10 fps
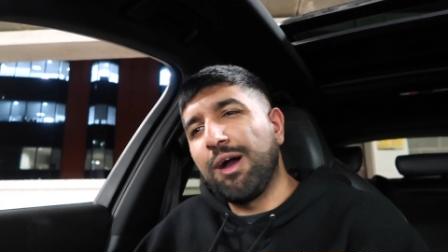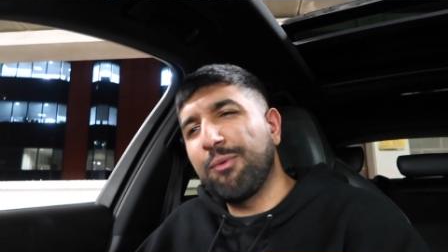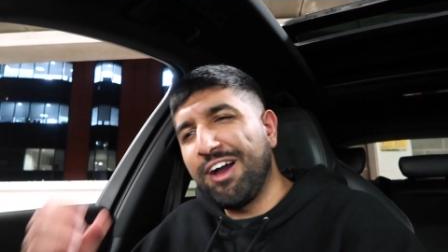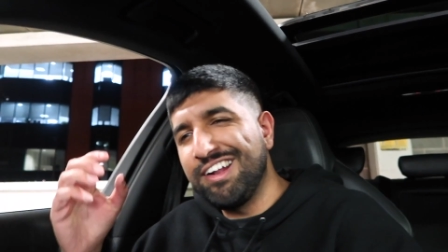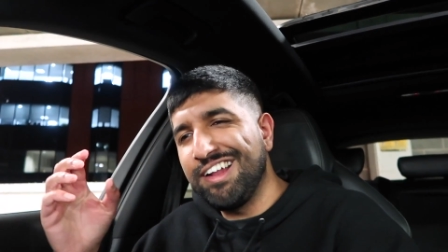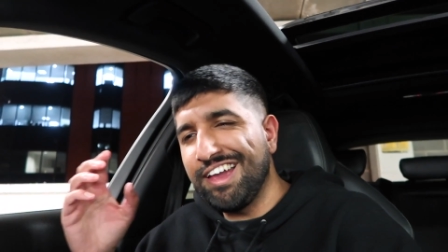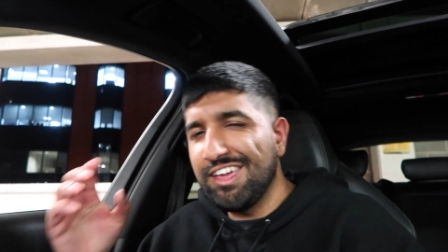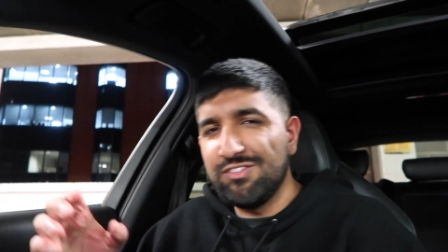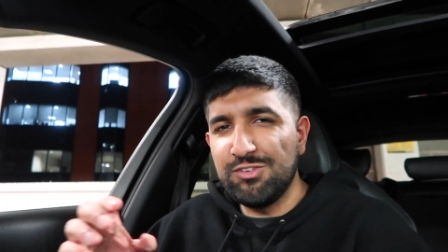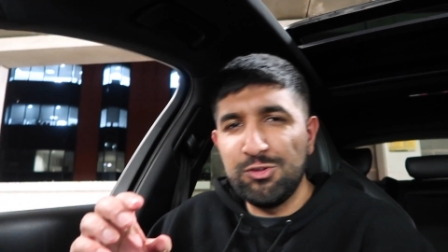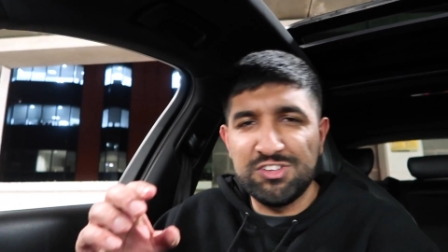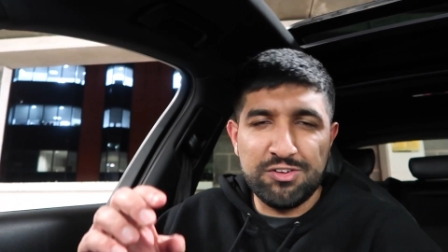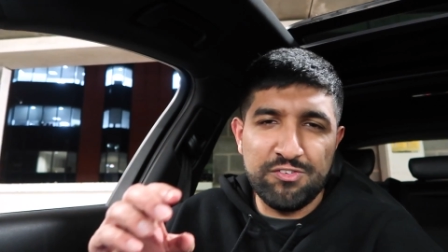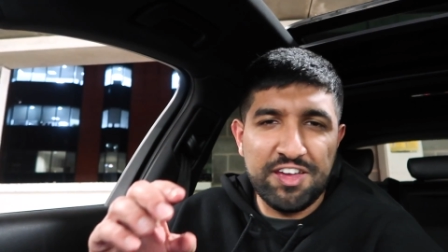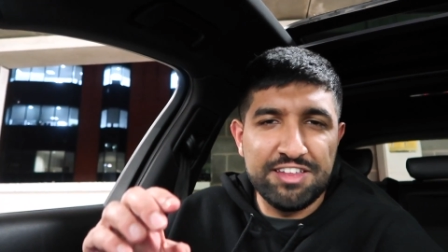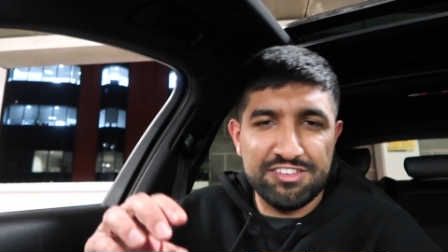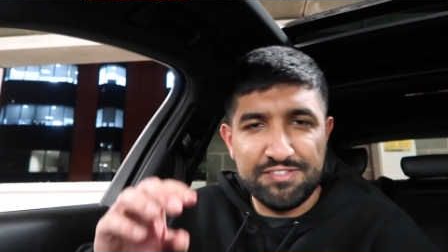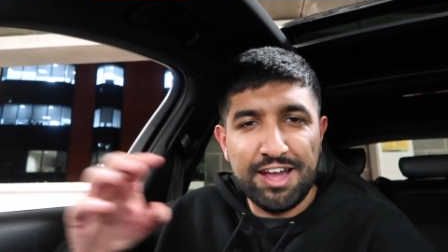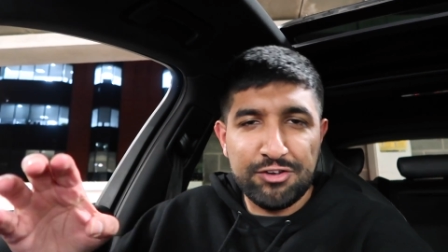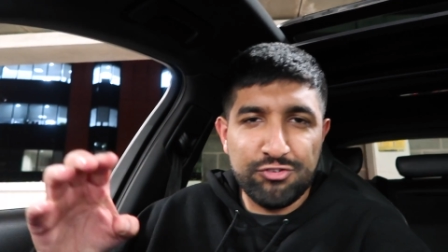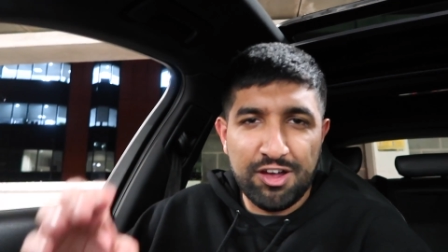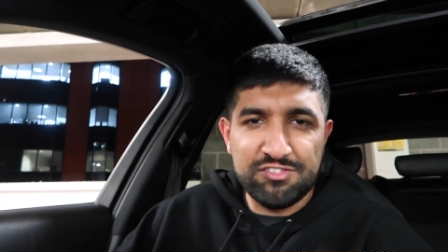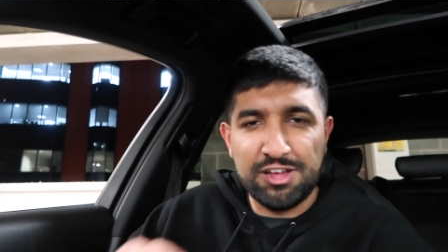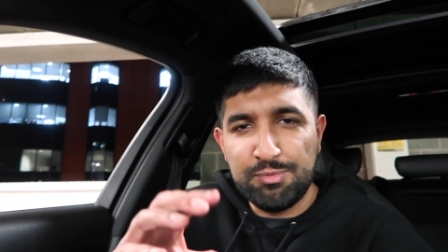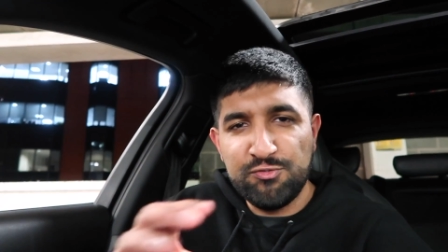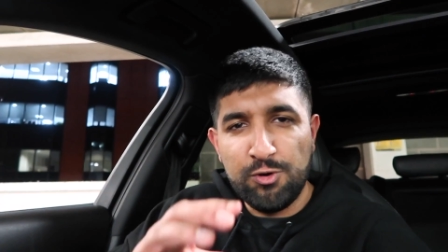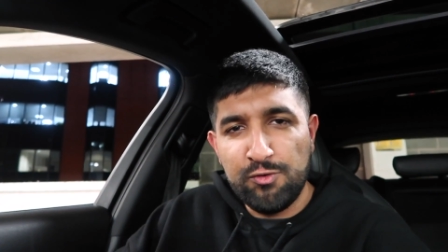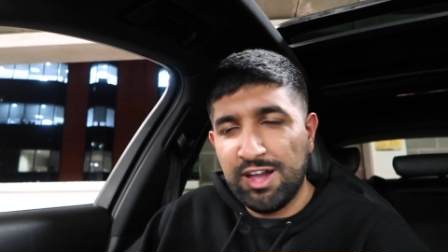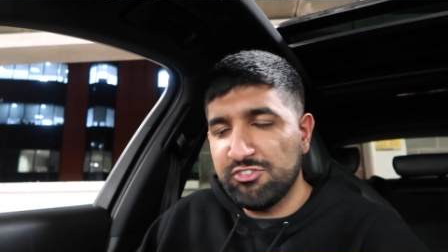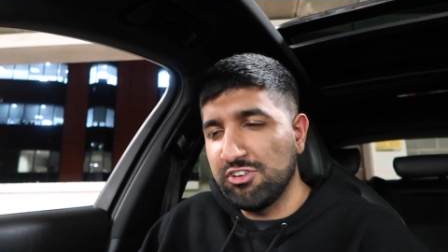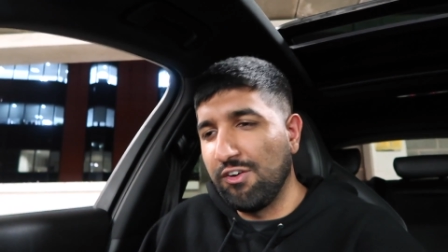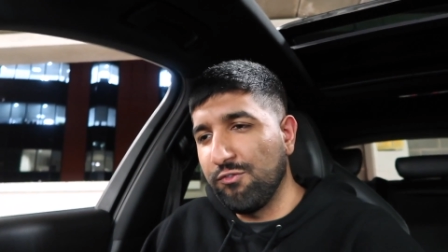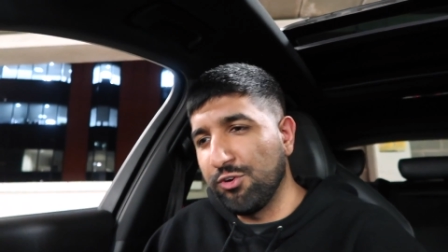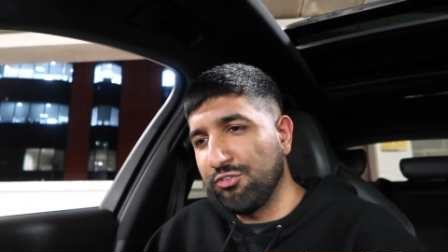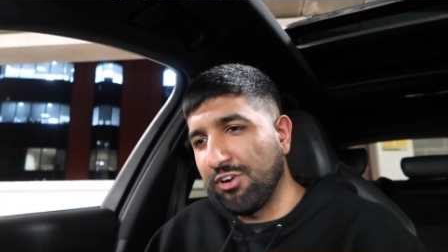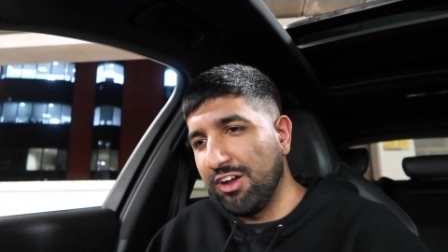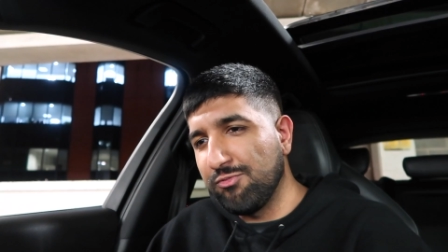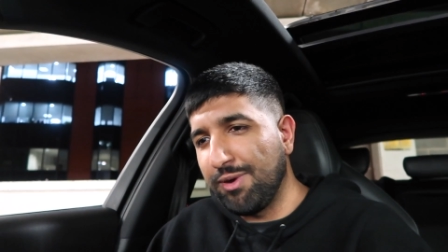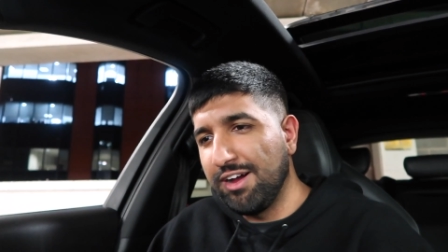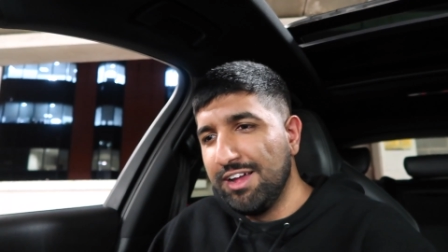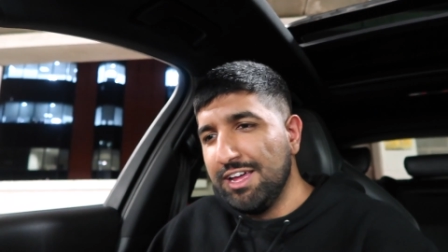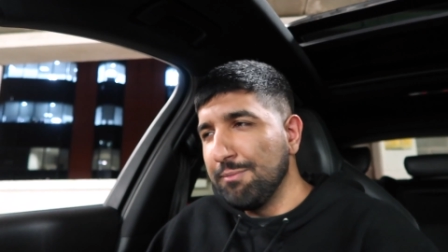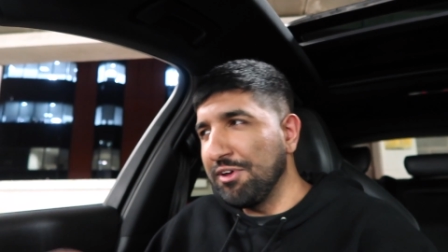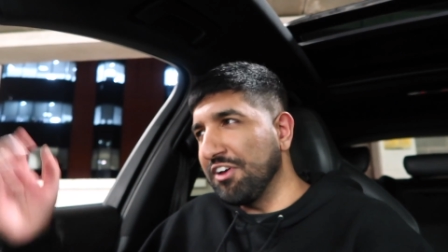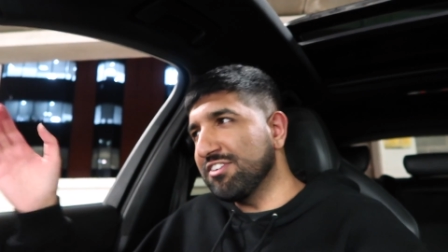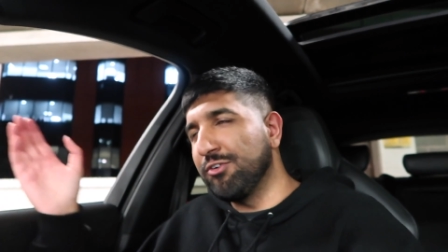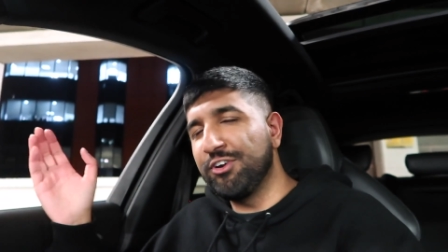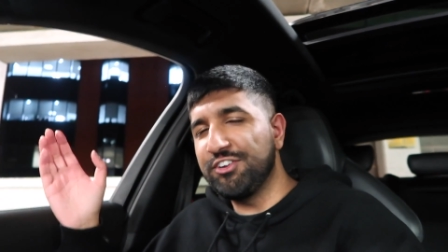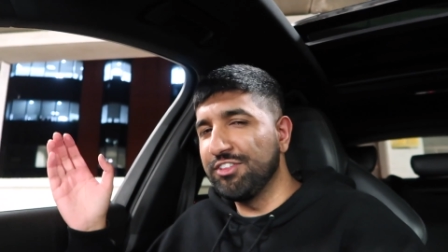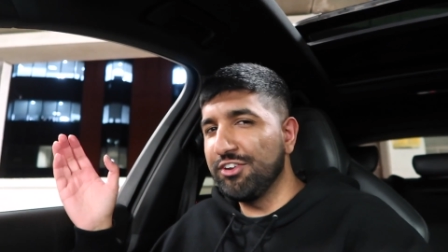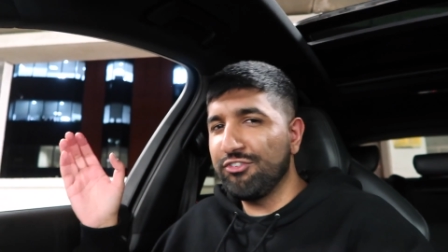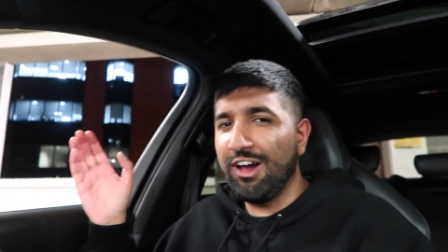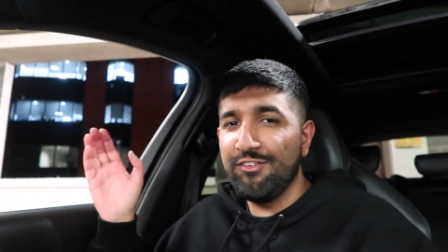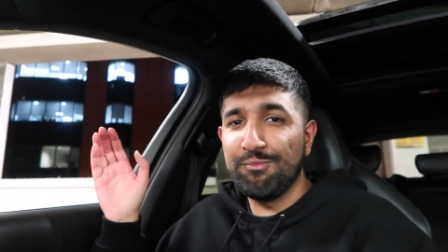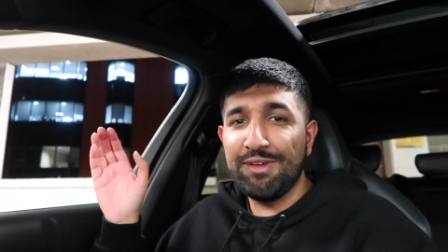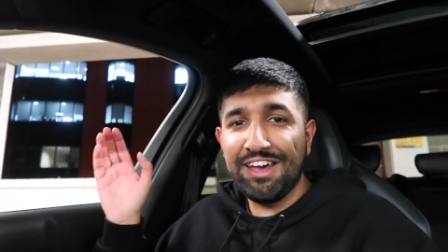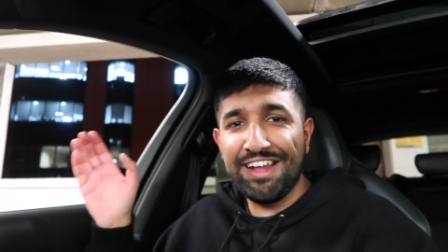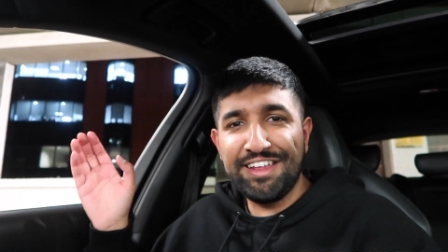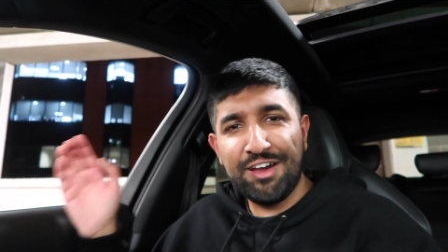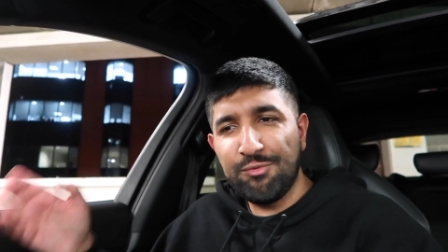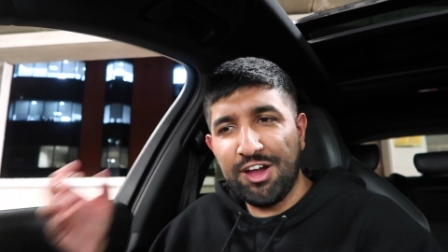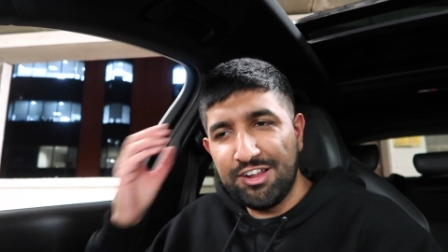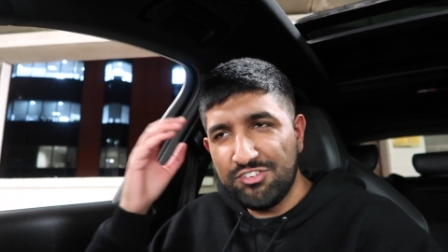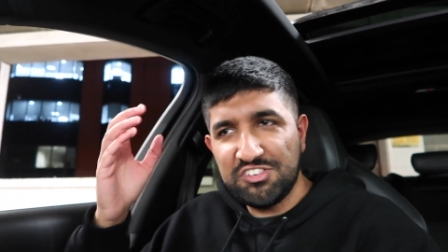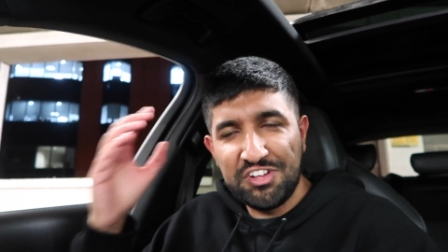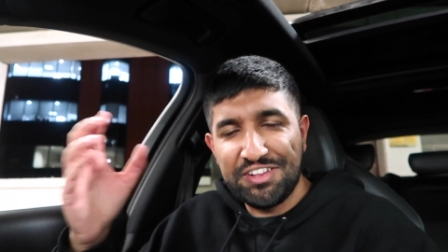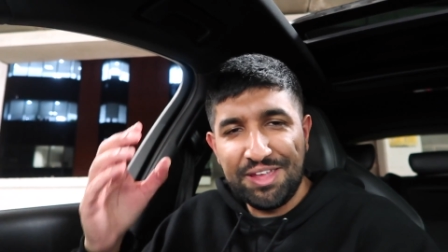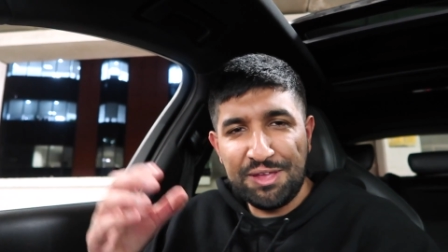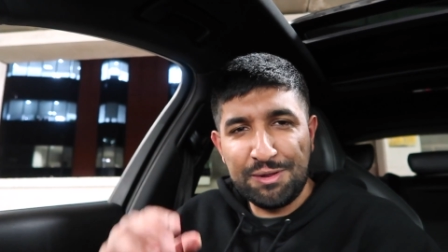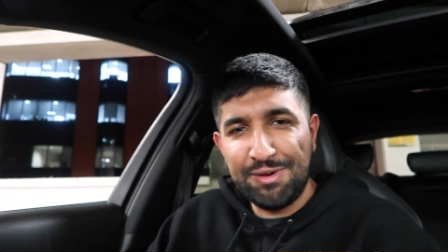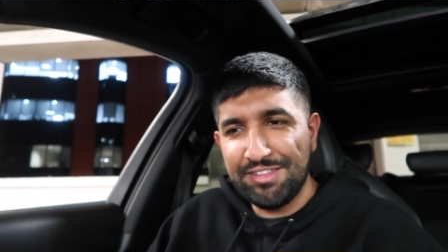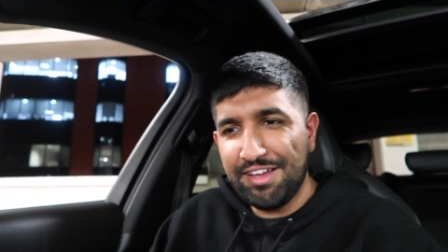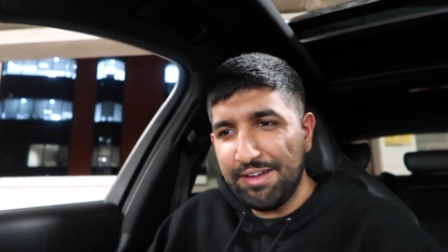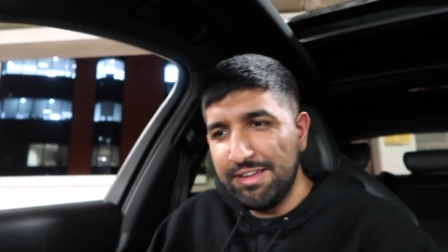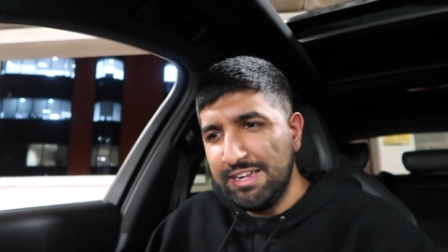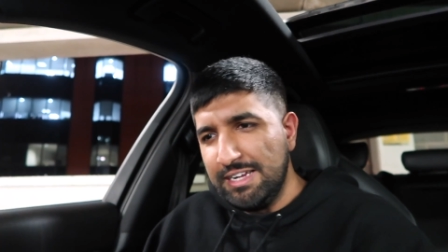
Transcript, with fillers: I'm kind of like giving you sort of hints of how it drives like before we've actually gone for a drive, but because I've already done the driving bit earlier, I'm kind of just still thinking about that.